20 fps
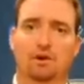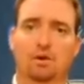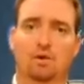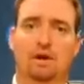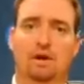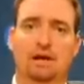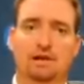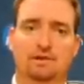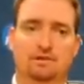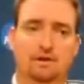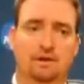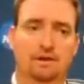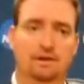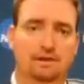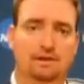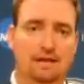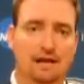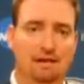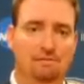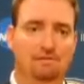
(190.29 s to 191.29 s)
He's going
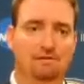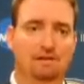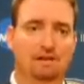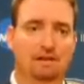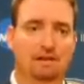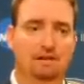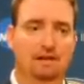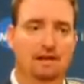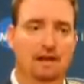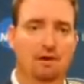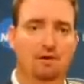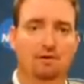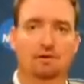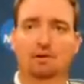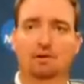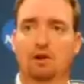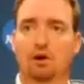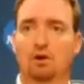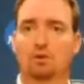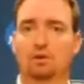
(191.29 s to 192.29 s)
to definitely carry the
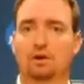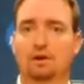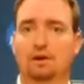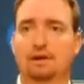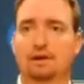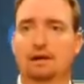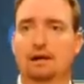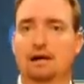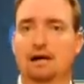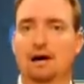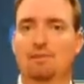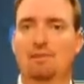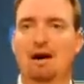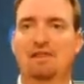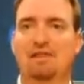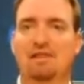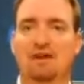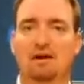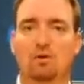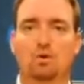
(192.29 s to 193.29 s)
load.
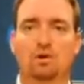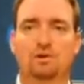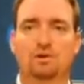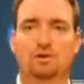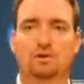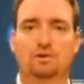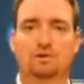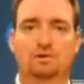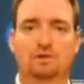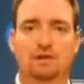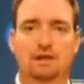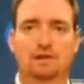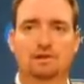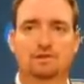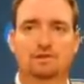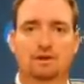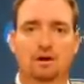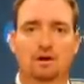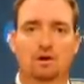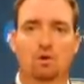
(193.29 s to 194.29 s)
I think what you're going to see is
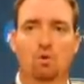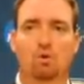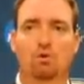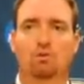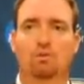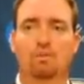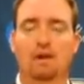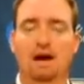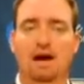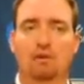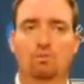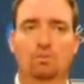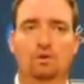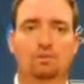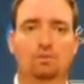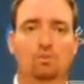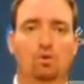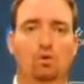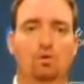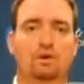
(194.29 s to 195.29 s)
a quarterback
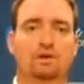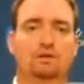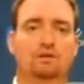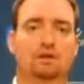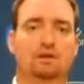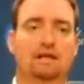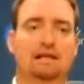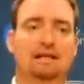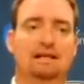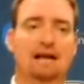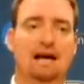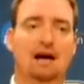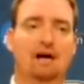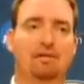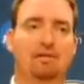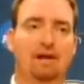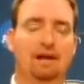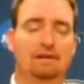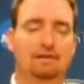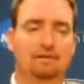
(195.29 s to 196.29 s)
in Maurice Leak now
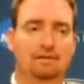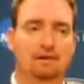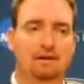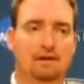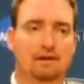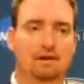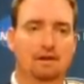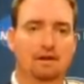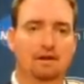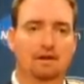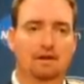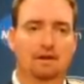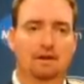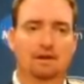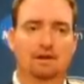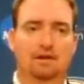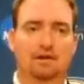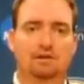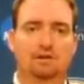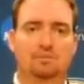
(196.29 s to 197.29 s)
that
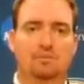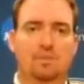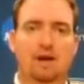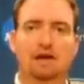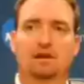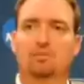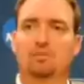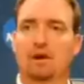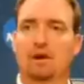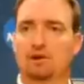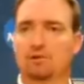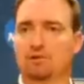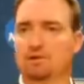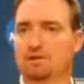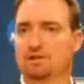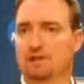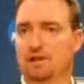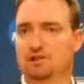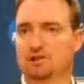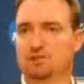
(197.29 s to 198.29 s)
is making better
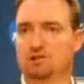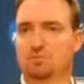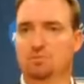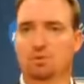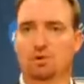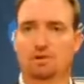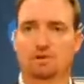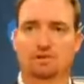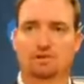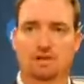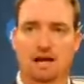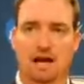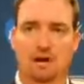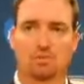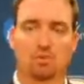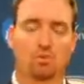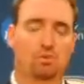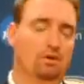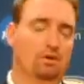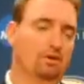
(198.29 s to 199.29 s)
decisions
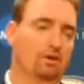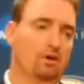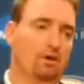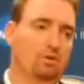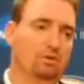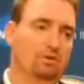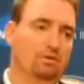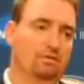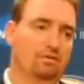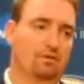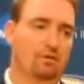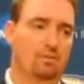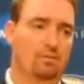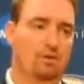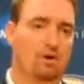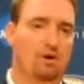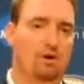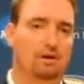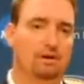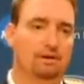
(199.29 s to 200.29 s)
pre-snap of where to go with the
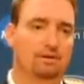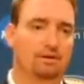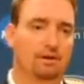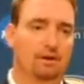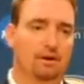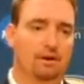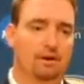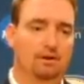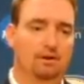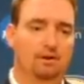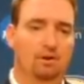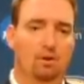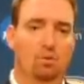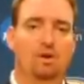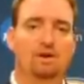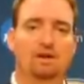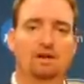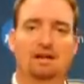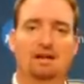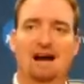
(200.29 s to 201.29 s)
football. And
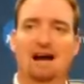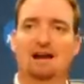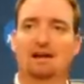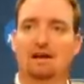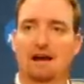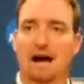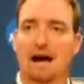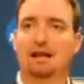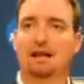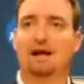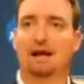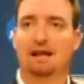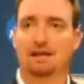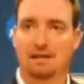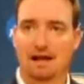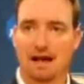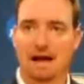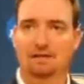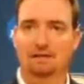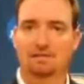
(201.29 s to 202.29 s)
when you got a guy like
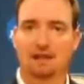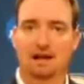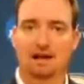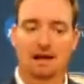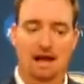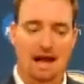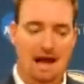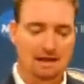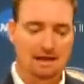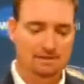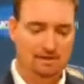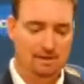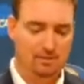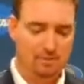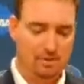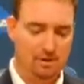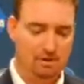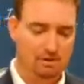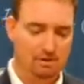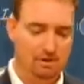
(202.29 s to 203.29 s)
that has the
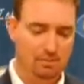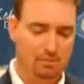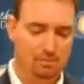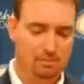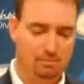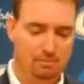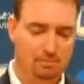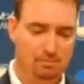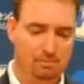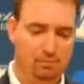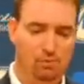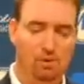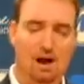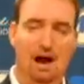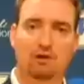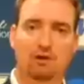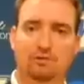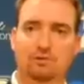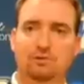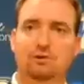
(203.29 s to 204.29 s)
ability
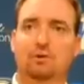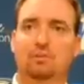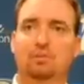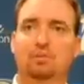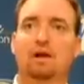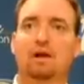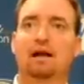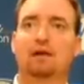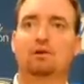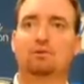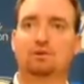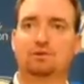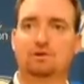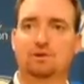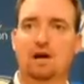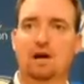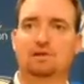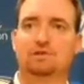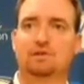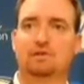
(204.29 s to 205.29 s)
prior to the play to
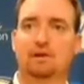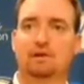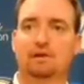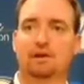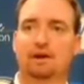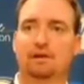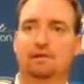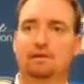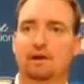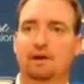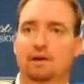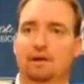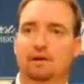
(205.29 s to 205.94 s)
adjust and